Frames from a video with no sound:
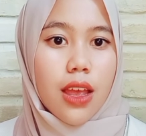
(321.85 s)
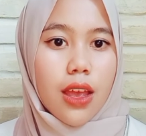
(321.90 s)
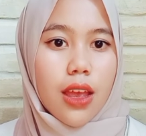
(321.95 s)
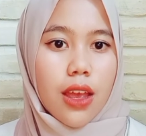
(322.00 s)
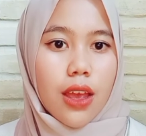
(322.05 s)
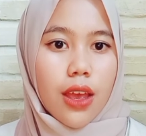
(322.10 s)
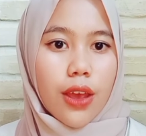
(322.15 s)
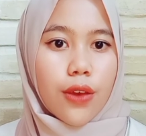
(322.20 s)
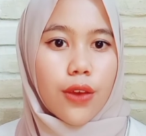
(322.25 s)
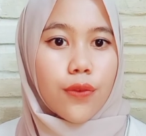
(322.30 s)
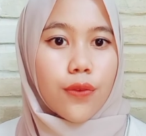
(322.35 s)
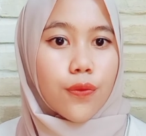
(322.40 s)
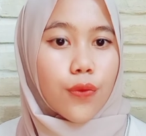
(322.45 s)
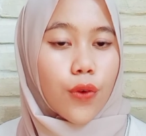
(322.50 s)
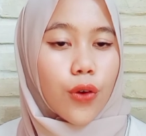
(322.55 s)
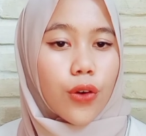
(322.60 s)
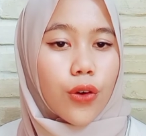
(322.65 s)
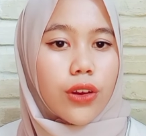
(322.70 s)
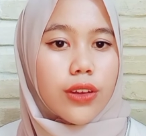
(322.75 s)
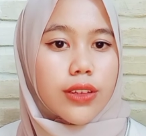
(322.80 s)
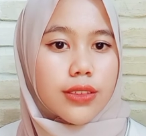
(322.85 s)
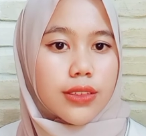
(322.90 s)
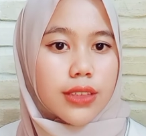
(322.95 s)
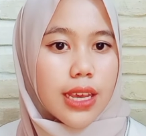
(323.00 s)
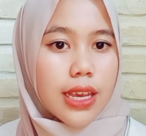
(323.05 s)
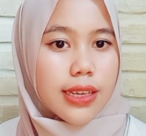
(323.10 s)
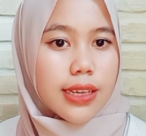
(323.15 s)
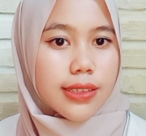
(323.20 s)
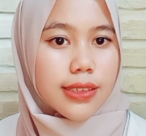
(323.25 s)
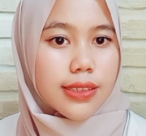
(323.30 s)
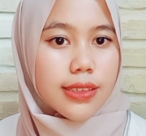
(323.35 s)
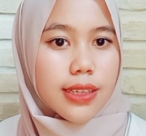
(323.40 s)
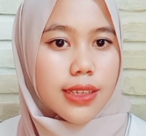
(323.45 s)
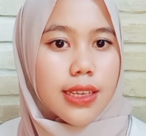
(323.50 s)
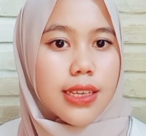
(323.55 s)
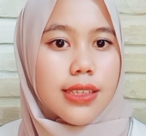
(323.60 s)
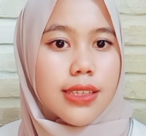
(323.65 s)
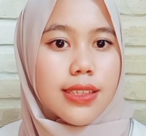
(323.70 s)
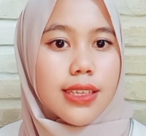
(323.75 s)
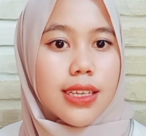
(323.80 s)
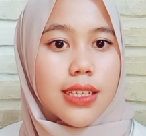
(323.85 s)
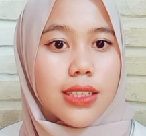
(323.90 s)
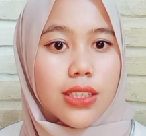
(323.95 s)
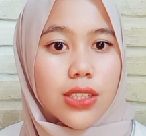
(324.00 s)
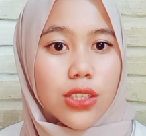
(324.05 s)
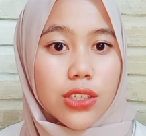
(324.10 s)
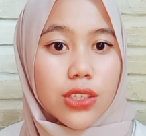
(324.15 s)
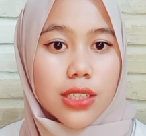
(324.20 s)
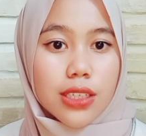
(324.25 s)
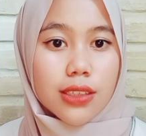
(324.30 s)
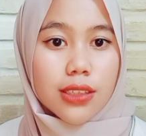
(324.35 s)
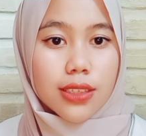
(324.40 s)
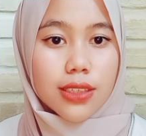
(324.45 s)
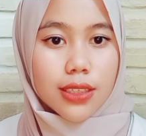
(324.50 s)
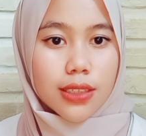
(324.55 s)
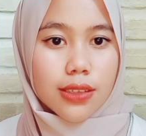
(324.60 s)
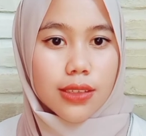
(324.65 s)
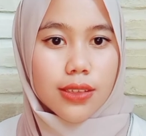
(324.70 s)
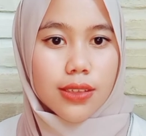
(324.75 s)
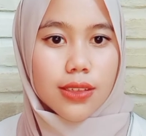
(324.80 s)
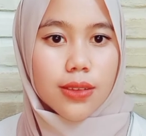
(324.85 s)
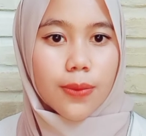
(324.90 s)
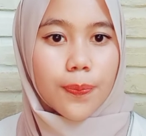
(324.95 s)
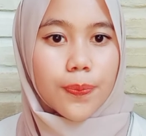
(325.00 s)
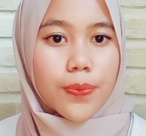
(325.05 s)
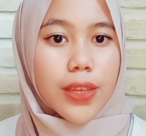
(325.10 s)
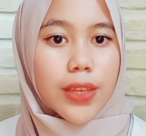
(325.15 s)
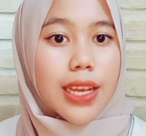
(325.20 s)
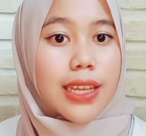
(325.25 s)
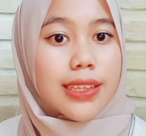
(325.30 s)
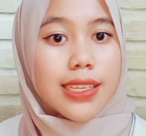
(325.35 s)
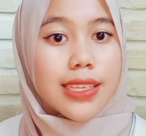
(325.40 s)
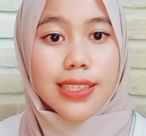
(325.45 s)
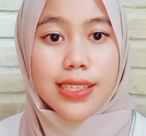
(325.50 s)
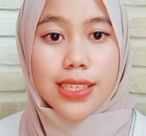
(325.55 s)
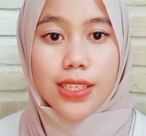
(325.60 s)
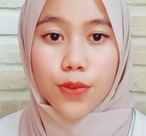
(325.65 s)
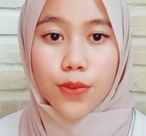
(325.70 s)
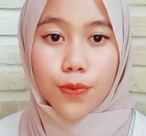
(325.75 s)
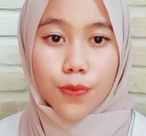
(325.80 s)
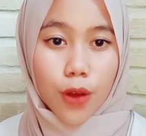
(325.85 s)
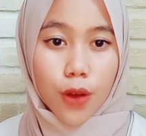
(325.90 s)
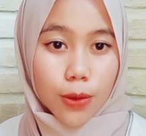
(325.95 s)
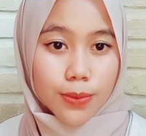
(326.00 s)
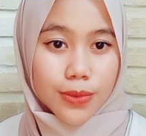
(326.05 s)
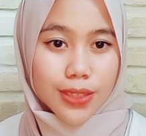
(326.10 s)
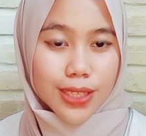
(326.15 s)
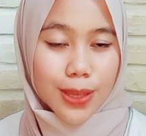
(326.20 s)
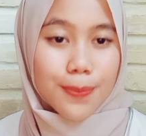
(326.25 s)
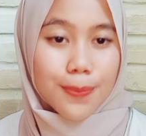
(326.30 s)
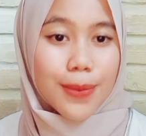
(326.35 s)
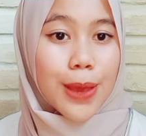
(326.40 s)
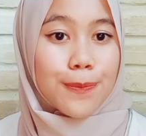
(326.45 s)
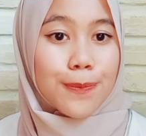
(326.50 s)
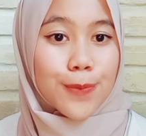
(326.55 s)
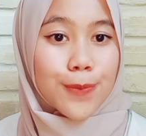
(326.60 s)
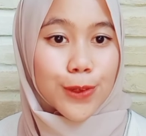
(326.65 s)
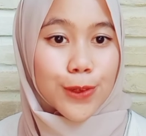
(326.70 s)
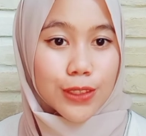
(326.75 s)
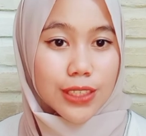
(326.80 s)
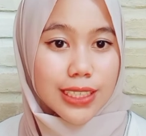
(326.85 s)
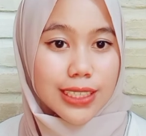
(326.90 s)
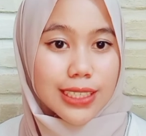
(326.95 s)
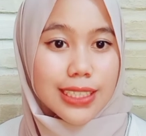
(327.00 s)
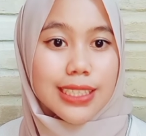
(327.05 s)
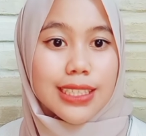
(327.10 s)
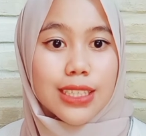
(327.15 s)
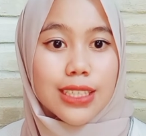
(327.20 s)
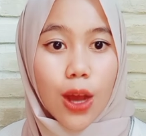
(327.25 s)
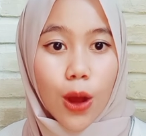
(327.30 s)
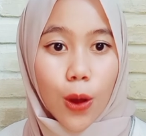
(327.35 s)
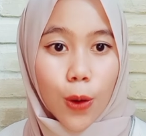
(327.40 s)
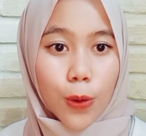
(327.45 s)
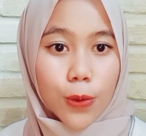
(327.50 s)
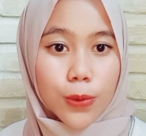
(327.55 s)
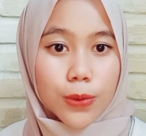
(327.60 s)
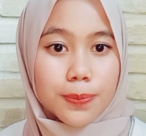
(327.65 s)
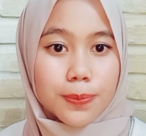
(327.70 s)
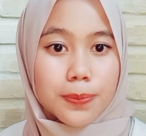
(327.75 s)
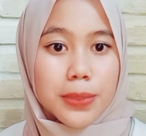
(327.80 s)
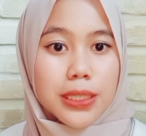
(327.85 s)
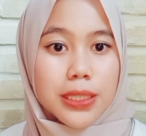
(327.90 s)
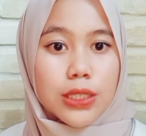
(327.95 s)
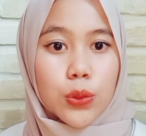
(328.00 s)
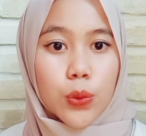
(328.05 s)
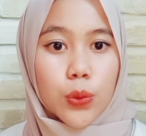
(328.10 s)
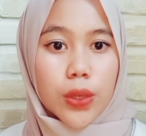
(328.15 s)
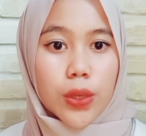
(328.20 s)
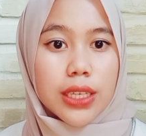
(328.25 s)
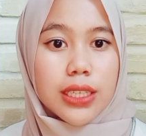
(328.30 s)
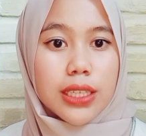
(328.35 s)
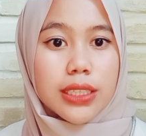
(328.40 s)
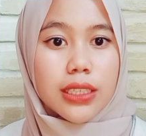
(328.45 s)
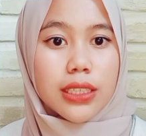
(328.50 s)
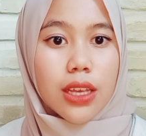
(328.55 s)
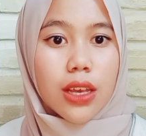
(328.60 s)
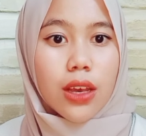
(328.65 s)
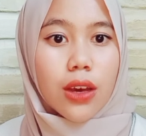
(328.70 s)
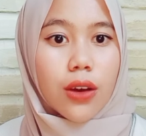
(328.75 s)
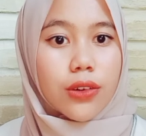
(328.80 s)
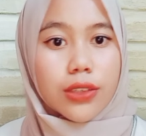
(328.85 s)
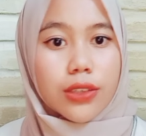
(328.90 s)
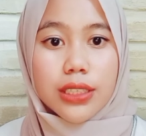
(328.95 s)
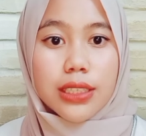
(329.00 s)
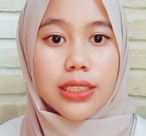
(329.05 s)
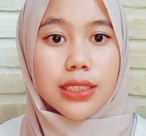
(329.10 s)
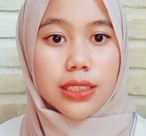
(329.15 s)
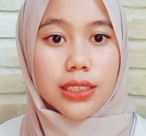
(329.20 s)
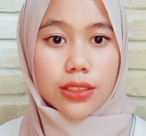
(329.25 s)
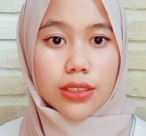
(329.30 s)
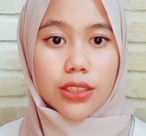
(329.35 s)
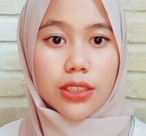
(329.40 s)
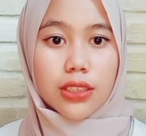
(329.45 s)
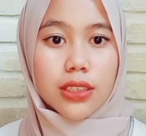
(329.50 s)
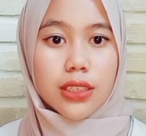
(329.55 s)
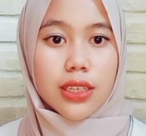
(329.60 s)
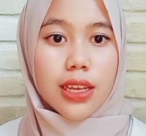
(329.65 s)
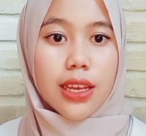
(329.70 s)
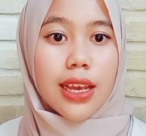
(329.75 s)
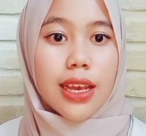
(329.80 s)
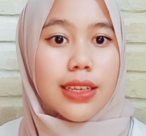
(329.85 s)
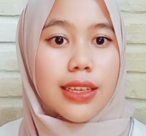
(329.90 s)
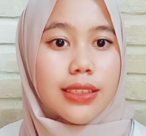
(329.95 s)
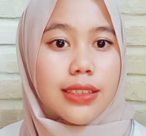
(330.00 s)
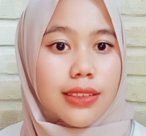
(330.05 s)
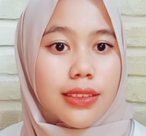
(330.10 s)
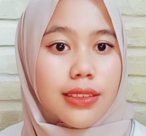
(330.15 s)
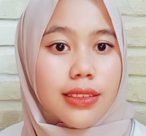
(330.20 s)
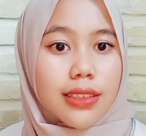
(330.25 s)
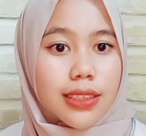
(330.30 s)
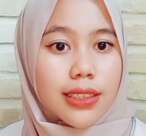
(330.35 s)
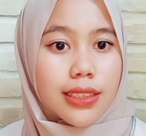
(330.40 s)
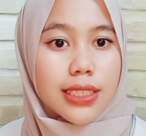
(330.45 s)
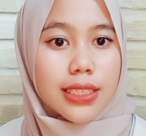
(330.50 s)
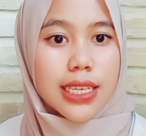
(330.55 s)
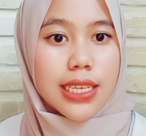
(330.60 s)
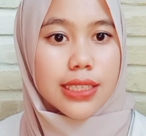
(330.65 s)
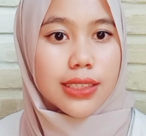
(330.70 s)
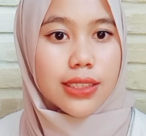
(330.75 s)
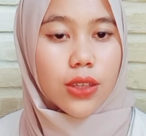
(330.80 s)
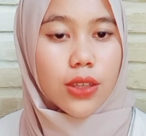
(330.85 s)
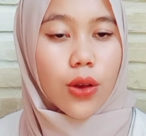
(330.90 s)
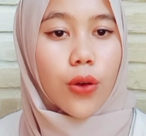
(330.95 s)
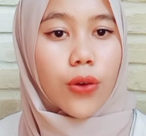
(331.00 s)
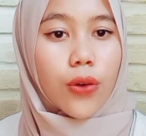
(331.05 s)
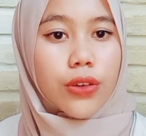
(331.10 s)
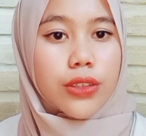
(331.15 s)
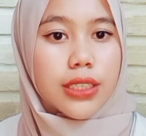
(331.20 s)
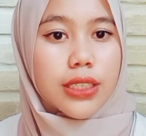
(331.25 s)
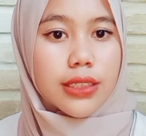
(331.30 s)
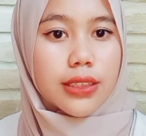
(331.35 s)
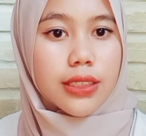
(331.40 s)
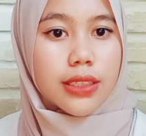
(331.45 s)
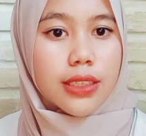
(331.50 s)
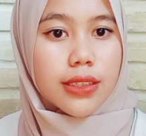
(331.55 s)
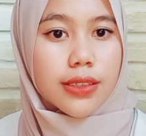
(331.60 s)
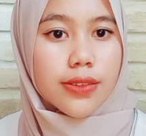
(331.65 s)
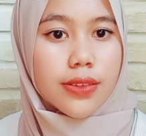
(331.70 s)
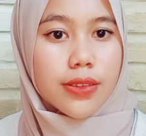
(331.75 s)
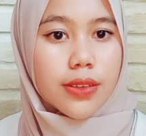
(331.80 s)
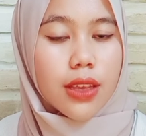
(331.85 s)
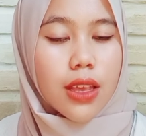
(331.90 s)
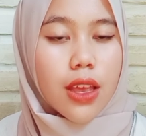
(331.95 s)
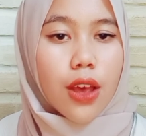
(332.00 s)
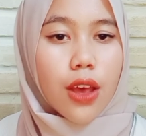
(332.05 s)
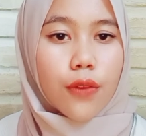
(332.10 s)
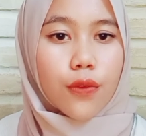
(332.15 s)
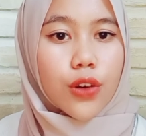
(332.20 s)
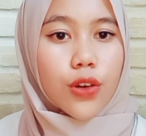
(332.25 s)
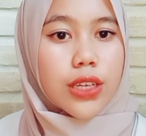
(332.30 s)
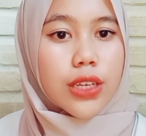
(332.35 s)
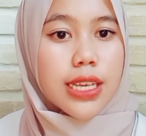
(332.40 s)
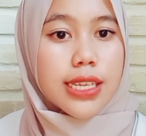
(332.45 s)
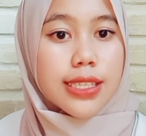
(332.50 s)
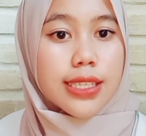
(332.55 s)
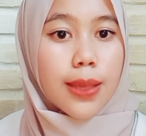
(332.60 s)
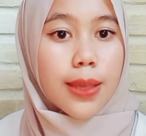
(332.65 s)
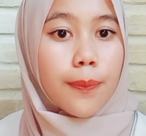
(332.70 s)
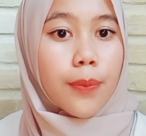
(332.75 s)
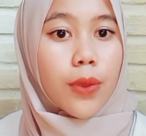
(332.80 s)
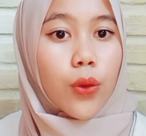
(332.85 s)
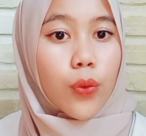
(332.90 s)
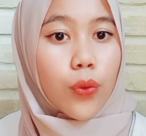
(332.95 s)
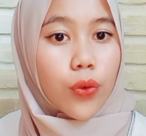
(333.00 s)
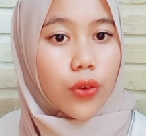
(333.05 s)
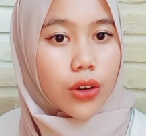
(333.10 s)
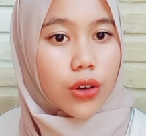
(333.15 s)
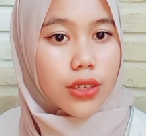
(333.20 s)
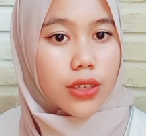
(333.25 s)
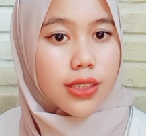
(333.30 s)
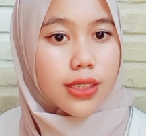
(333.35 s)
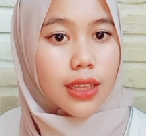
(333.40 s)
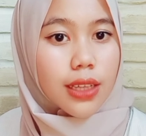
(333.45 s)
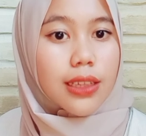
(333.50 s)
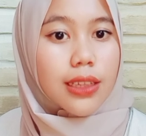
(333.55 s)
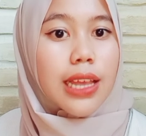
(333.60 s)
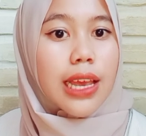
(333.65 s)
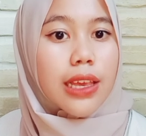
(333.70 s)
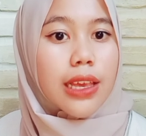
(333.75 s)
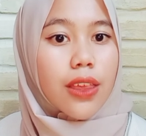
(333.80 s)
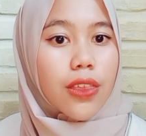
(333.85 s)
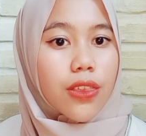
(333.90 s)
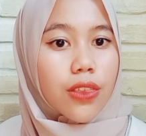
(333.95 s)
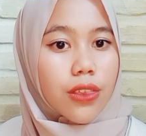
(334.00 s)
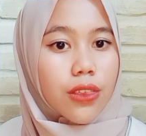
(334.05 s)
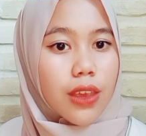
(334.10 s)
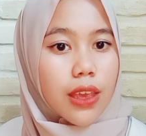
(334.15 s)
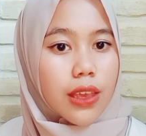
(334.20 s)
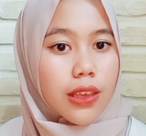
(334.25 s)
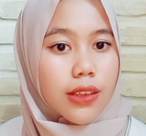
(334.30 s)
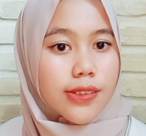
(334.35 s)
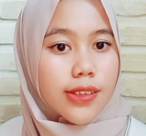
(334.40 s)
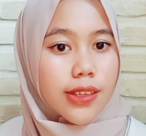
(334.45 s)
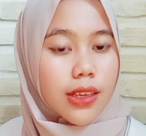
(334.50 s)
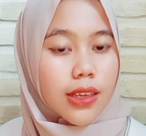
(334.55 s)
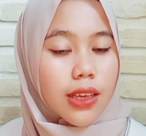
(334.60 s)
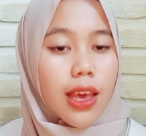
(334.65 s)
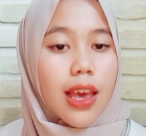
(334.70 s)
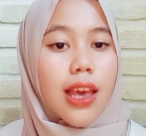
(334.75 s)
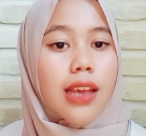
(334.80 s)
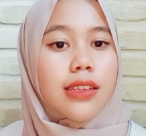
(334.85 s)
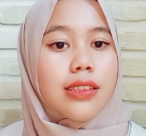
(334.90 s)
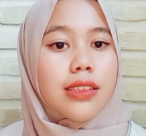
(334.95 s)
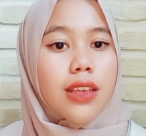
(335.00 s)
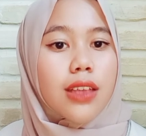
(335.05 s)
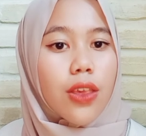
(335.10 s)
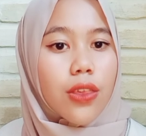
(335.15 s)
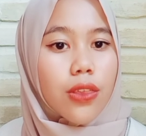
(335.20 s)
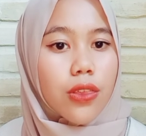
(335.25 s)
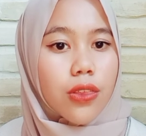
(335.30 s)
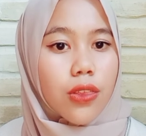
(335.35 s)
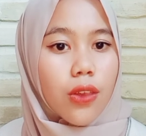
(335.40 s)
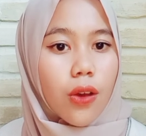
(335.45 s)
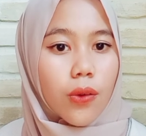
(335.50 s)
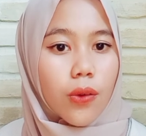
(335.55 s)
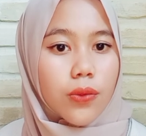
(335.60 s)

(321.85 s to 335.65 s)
And for the next is interdentals. This is formed by putting the tongue between or inter and the teeth or dentals. For the example words like thick and though.